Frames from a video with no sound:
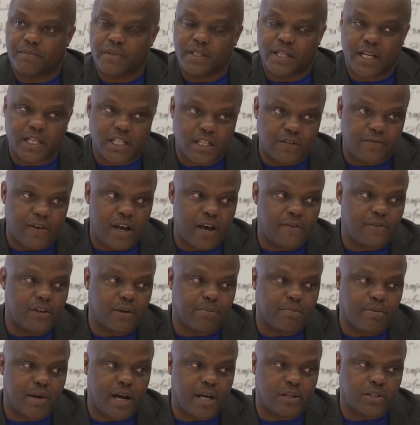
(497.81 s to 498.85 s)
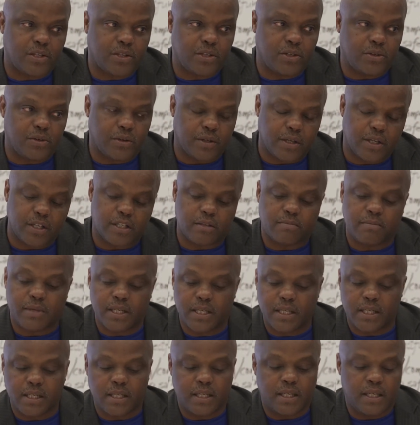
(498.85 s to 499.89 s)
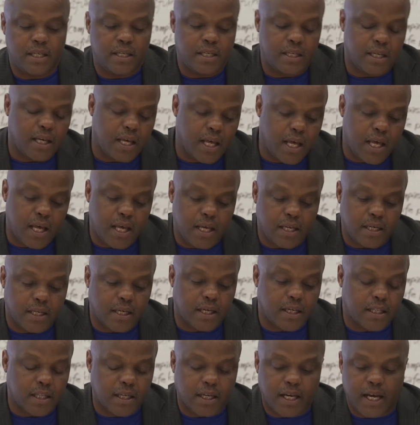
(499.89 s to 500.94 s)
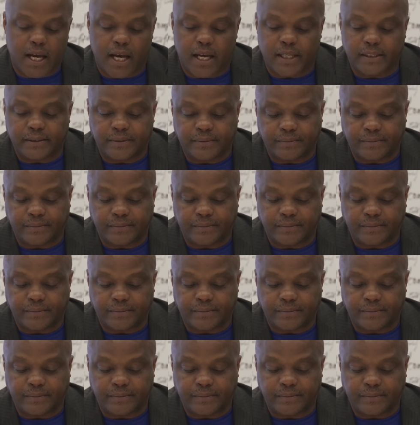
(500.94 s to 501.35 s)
testified for the prosecutor against me and the other guy.